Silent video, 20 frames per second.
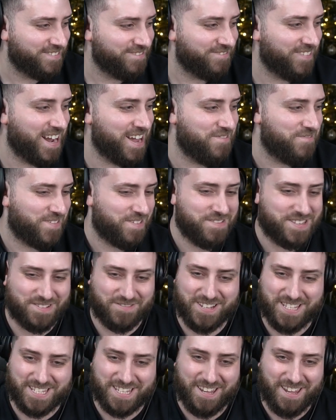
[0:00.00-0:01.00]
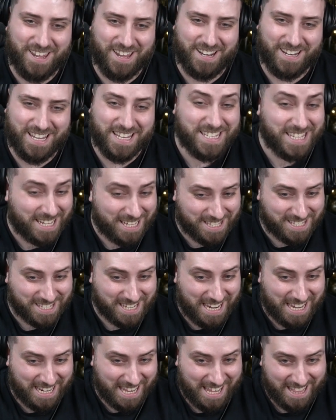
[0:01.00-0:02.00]
Waiting for him to return. Is he
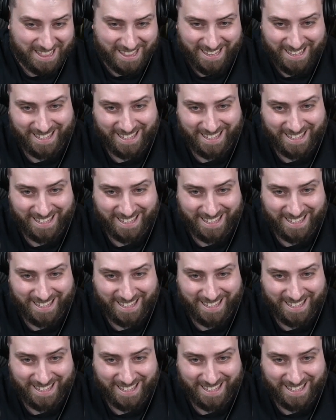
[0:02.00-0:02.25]
conceding?